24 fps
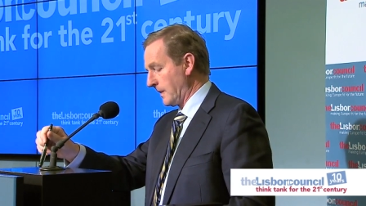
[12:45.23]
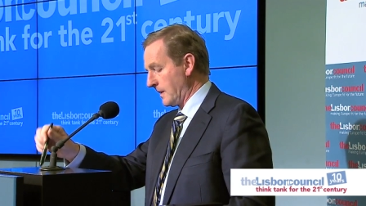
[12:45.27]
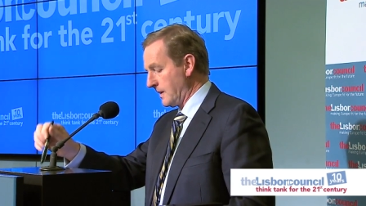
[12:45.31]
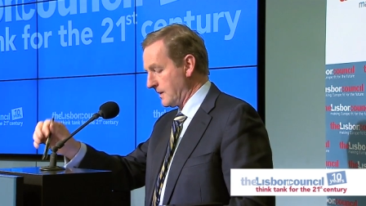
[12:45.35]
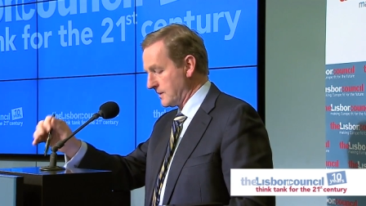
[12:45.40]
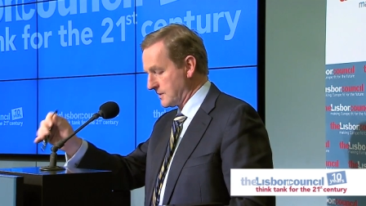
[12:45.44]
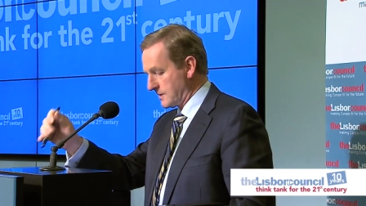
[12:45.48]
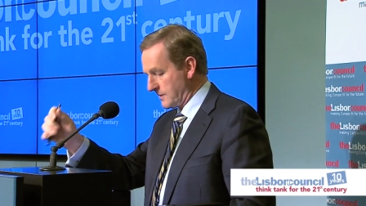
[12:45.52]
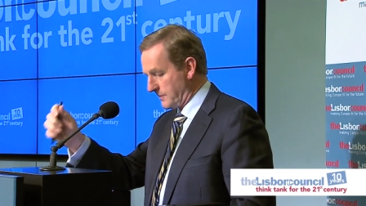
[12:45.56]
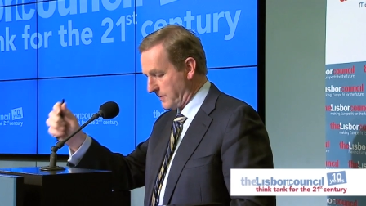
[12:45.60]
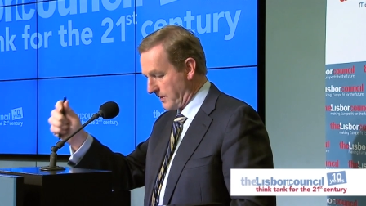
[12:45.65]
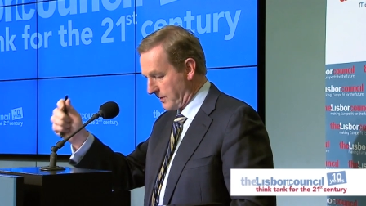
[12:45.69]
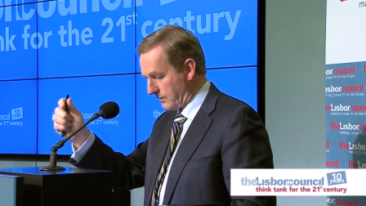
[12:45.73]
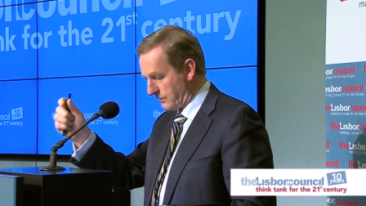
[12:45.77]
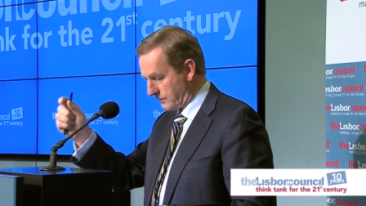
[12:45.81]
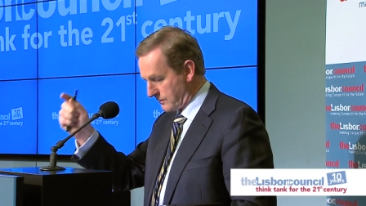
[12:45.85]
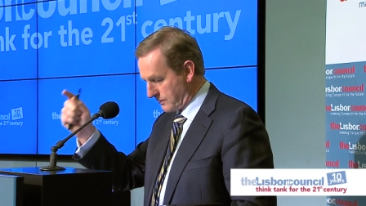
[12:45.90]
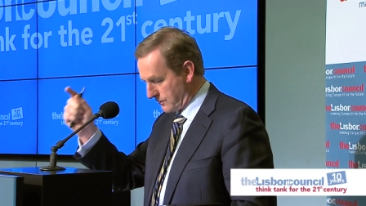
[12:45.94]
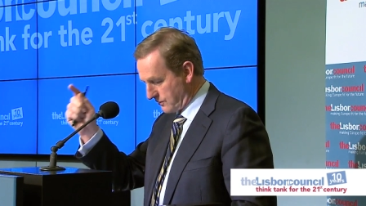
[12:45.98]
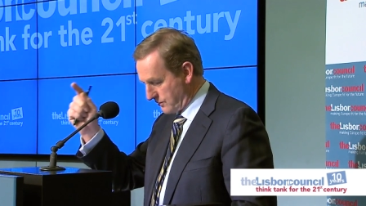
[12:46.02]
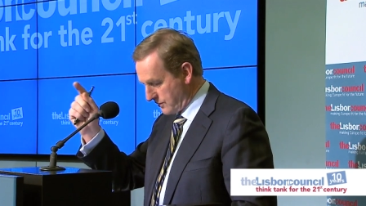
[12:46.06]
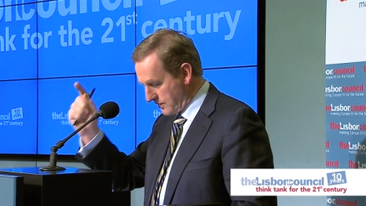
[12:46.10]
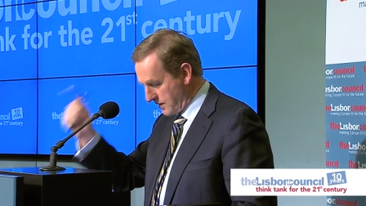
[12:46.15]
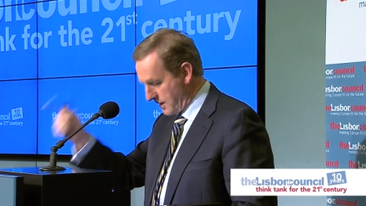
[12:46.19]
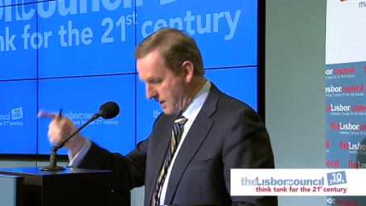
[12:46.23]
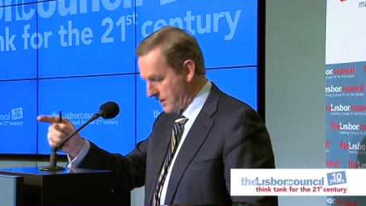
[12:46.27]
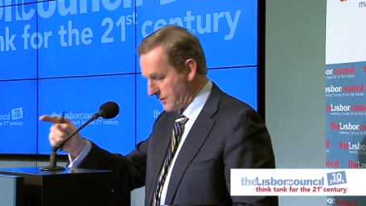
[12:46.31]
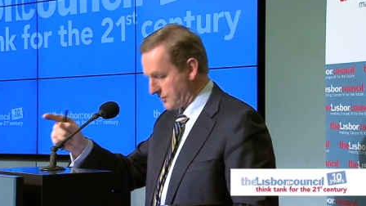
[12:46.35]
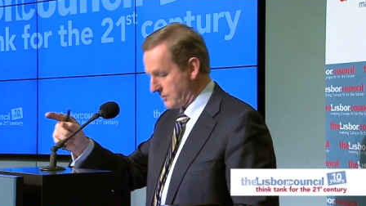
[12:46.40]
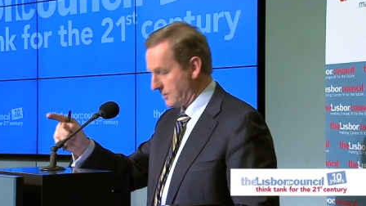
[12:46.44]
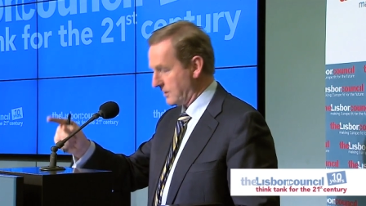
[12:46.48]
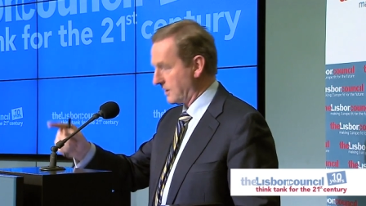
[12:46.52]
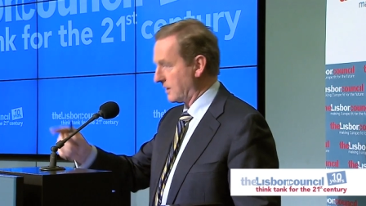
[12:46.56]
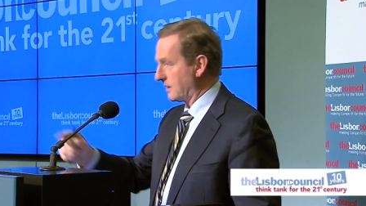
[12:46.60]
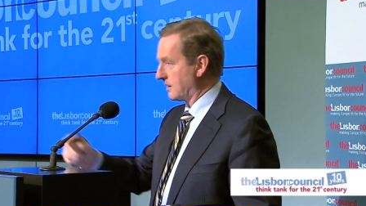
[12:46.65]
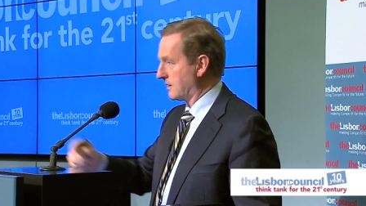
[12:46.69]
is about
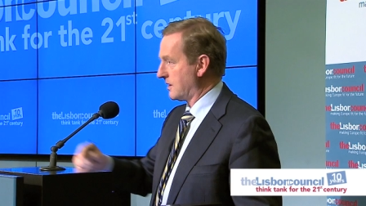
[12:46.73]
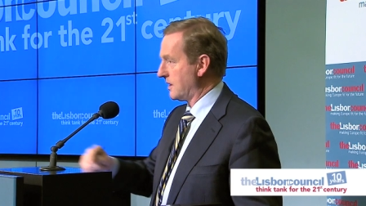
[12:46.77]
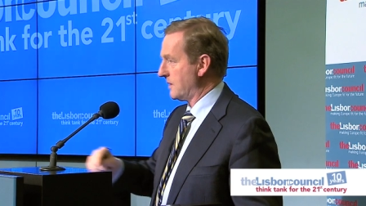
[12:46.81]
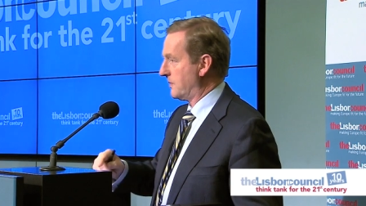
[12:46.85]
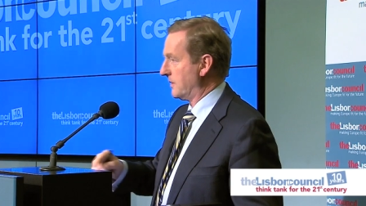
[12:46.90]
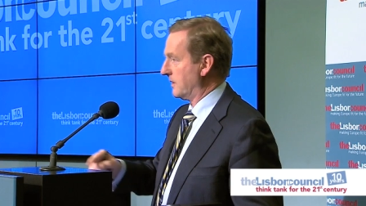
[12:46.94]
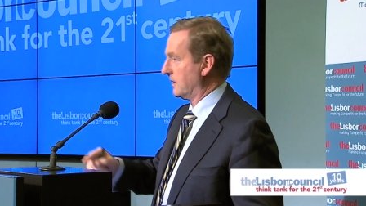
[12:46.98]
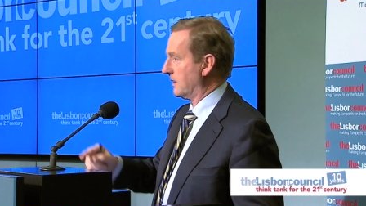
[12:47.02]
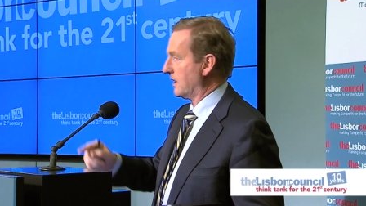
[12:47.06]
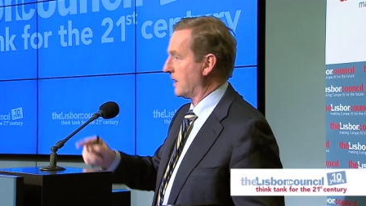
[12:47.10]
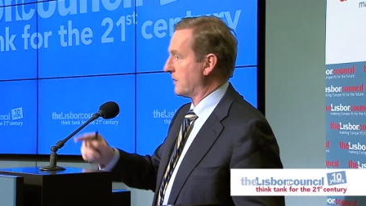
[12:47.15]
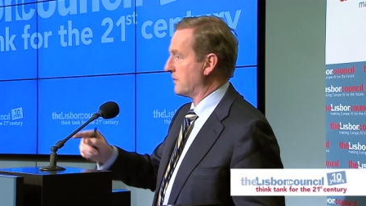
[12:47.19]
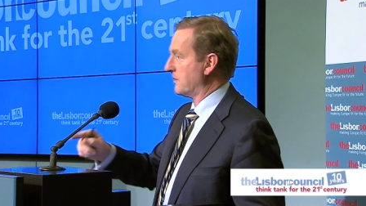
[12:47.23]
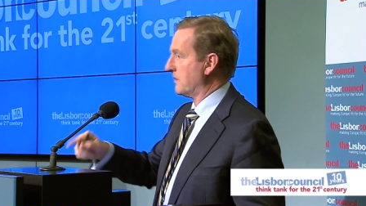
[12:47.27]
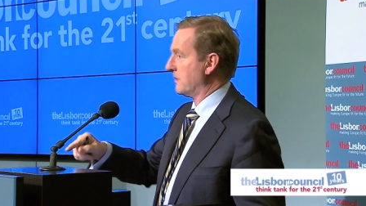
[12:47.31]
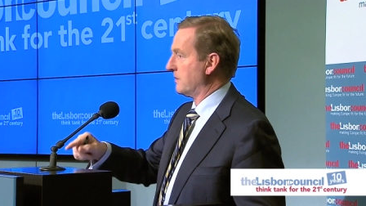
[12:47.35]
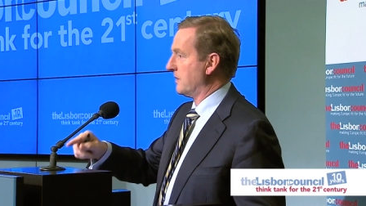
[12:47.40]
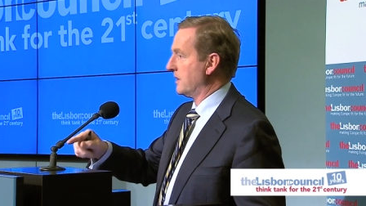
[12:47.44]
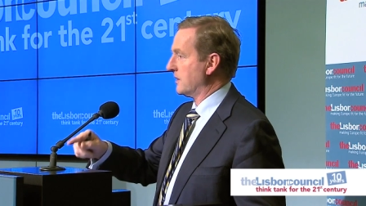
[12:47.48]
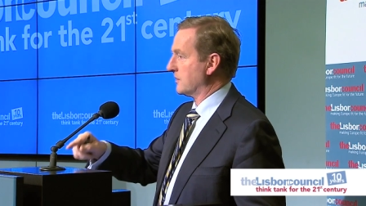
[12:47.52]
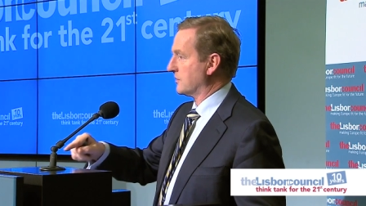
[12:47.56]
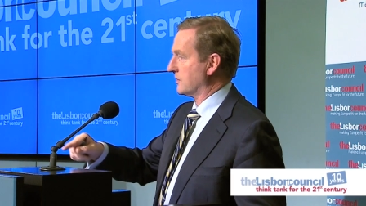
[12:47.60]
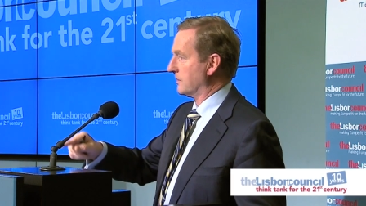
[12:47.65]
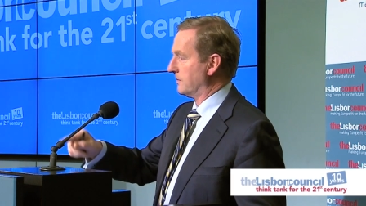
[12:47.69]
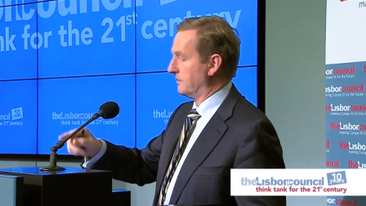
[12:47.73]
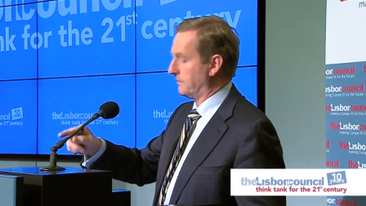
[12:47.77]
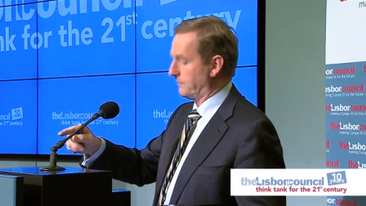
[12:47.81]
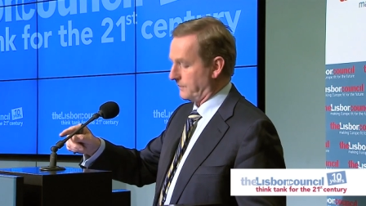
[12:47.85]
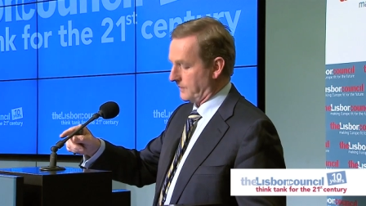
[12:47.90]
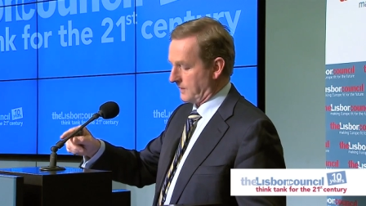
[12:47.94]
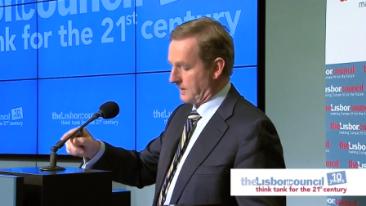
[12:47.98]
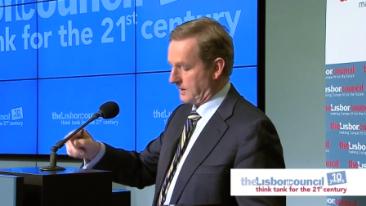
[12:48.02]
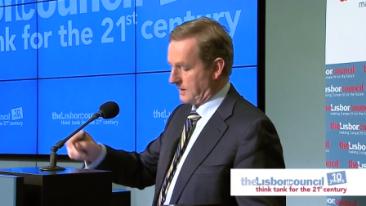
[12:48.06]
creating and keeping that momentum